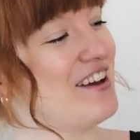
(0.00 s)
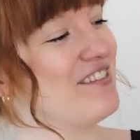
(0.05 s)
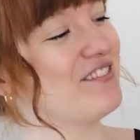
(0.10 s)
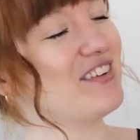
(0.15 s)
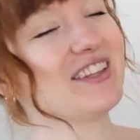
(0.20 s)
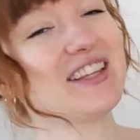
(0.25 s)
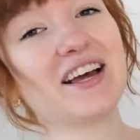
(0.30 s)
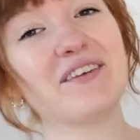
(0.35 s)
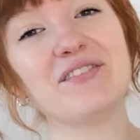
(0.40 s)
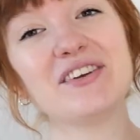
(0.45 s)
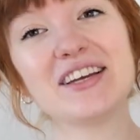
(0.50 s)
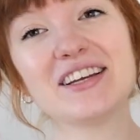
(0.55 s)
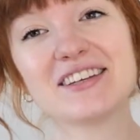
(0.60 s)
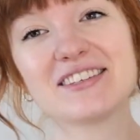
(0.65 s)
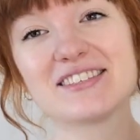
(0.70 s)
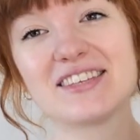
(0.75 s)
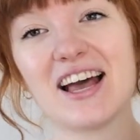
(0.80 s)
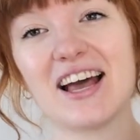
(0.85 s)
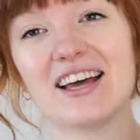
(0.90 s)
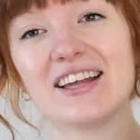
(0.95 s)
But that being
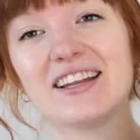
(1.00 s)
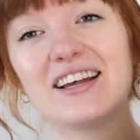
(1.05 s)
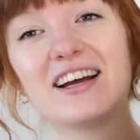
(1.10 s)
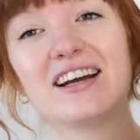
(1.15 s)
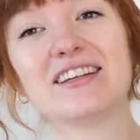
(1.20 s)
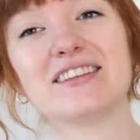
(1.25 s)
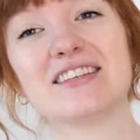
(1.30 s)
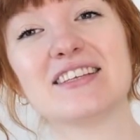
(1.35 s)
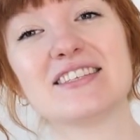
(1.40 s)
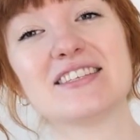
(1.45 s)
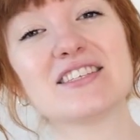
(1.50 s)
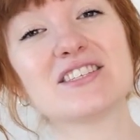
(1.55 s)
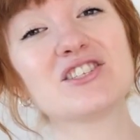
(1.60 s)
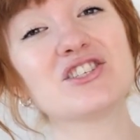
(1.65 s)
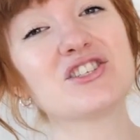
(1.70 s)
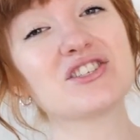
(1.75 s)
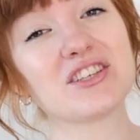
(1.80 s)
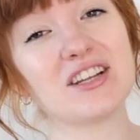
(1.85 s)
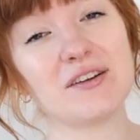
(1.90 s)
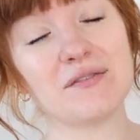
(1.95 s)
said, this is
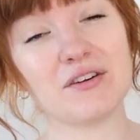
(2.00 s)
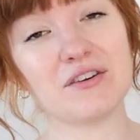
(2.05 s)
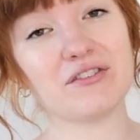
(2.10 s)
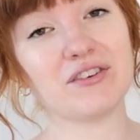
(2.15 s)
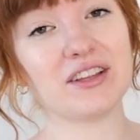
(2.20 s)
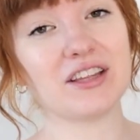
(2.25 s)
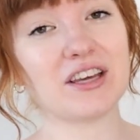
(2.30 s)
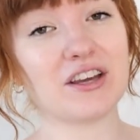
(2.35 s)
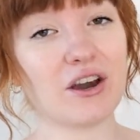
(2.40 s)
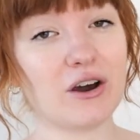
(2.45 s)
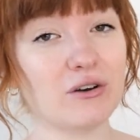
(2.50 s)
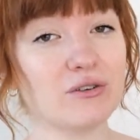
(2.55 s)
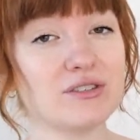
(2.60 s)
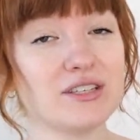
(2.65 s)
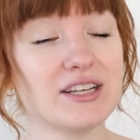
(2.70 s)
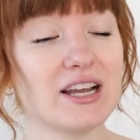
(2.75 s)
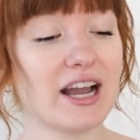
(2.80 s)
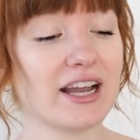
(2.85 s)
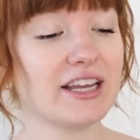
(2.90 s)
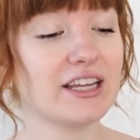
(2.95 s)
just going to be really
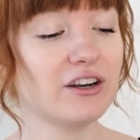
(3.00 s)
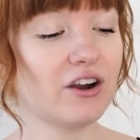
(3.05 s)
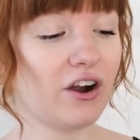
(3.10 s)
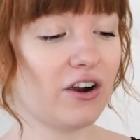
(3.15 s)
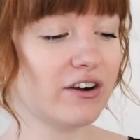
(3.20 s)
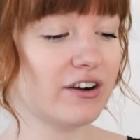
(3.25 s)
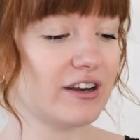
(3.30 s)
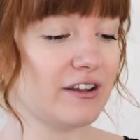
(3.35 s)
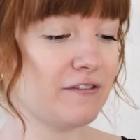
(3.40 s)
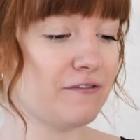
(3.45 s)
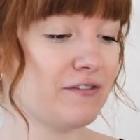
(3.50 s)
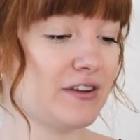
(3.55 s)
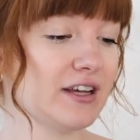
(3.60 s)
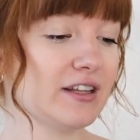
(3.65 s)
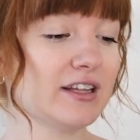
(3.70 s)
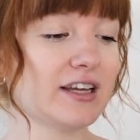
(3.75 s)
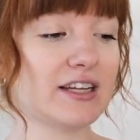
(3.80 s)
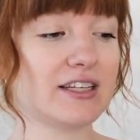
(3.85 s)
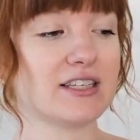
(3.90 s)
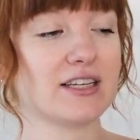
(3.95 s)
cozy. I can already
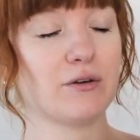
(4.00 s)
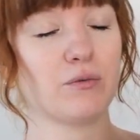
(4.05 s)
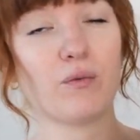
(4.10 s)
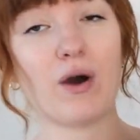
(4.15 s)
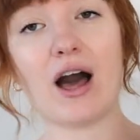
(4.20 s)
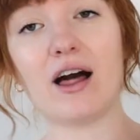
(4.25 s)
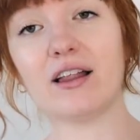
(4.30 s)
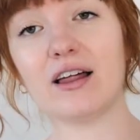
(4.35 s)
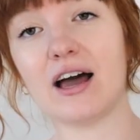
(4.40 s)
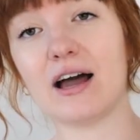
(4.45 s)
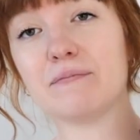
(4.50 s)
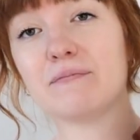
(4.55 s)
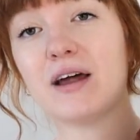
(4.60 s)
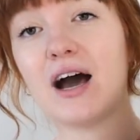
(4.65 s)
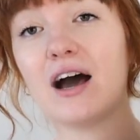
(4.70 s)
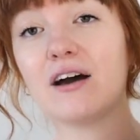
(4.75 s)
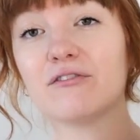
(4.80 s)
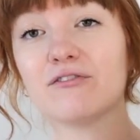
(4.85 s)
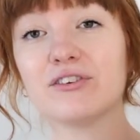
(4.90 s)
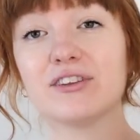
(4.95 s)
feel it. While I'm
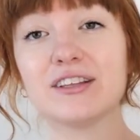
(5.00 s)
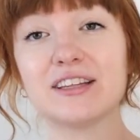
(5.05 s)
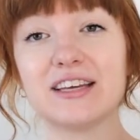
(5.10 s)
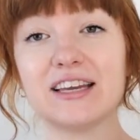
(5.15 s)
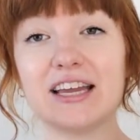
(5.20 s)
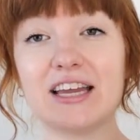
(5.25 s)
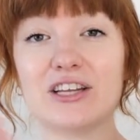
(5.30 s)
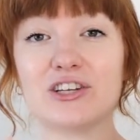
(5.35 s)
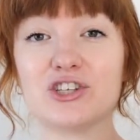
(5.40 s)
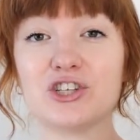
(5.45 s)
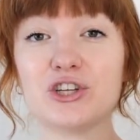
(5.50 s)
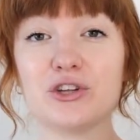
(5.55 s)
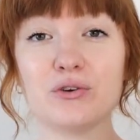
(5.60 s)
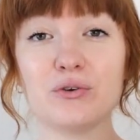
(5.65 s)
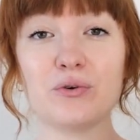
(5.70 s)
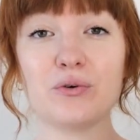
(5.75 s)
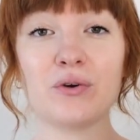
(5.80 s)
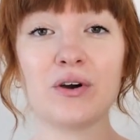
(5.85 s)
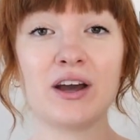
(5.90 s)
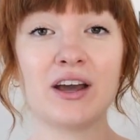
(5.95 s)
not really
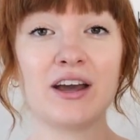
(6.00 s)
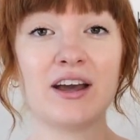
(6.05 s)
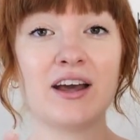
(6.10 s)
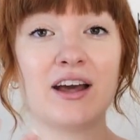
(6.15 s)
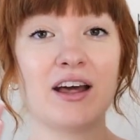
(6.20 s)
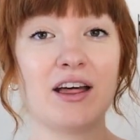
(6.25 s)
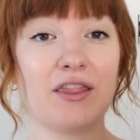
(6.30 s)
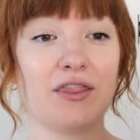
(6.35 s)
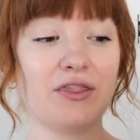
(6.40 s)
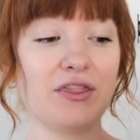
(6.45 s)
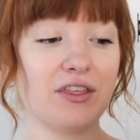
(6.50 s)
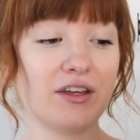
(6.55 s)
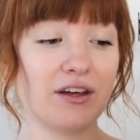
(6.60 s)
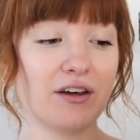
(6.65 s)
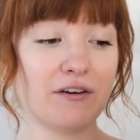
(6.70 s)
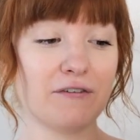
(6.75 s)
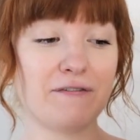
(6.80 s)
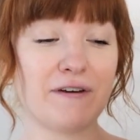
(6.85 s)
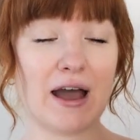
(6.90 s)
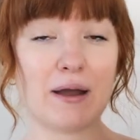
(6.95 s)
into
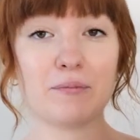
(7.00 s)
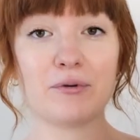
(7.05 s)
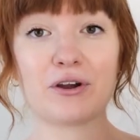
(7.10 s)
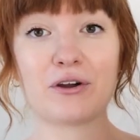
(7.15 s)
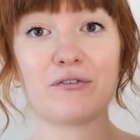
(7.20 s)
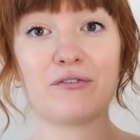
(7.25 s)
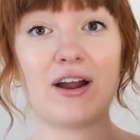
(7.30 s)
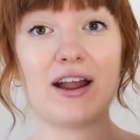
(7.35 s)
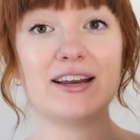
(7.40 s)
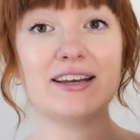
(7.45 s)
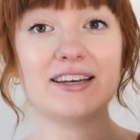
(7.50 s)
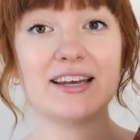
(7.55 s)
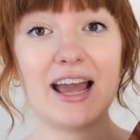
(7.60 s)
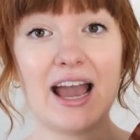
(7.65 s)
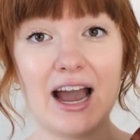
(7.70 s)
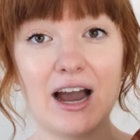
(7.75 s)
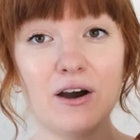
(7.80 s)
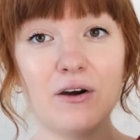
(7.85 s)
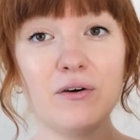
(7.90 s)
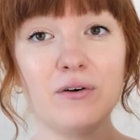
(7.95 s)
the fabric right
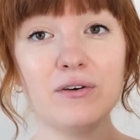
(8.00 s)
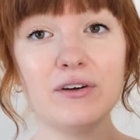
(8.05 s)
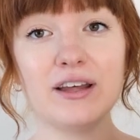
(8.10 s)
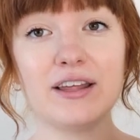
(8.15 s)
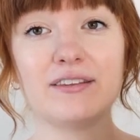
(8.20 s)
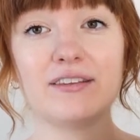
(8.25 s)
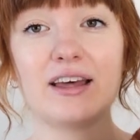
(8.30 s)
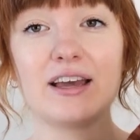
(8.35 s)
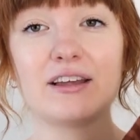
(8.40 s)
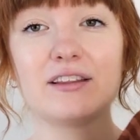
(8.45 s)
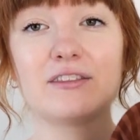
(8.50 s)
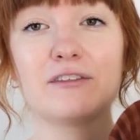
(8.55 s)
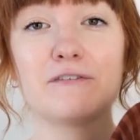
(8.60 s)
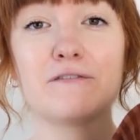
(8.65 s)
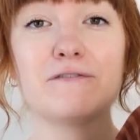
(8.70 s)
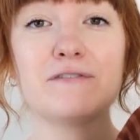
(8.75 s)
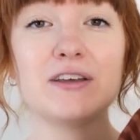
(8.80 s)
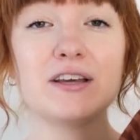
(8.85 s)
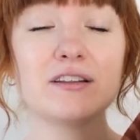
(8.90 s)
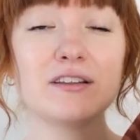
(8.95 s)
now and like the
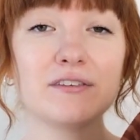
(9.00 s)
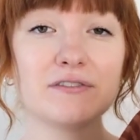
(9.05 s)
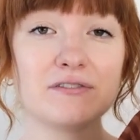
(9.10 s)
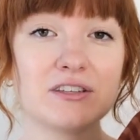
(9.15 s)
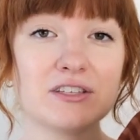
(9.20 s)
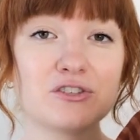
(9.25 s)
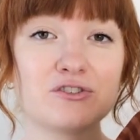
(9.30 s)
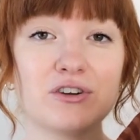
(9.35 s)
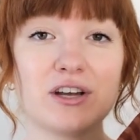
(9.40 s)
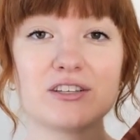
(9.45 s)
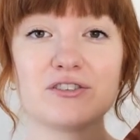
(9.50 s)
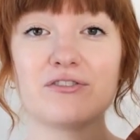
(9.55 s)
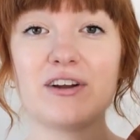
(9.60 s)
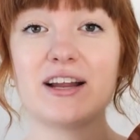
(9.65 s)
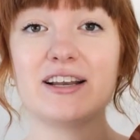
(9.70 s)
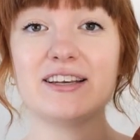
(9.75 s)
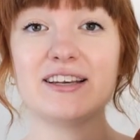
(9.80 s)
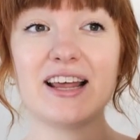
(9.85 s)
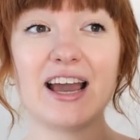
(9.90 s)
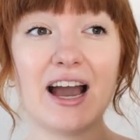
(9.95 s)
feel of this dress
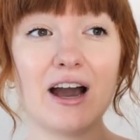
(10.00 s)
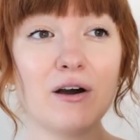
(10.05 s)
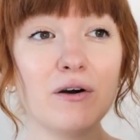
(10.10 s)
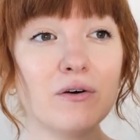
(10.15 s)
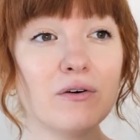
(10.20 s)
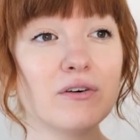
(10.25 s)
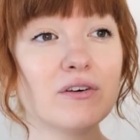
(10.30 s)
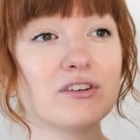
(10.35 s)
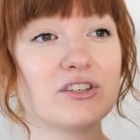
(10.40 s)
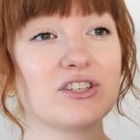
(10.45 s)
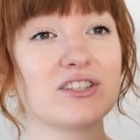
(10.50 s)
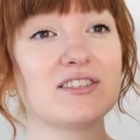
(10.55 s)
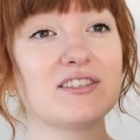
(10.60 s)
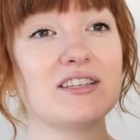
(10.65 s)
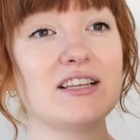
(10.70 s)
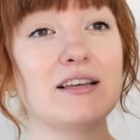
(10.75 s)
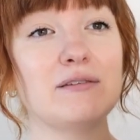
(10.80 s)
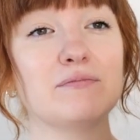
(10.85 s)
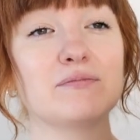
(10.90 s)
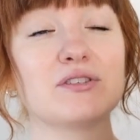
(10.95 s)
right now, it just
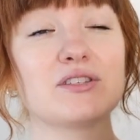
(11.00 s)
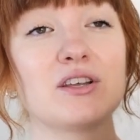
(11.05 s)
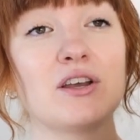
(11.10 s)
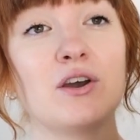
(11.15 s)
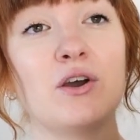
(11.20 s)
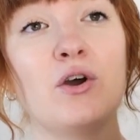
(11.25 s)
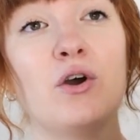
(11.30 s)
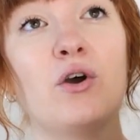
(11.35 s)
seems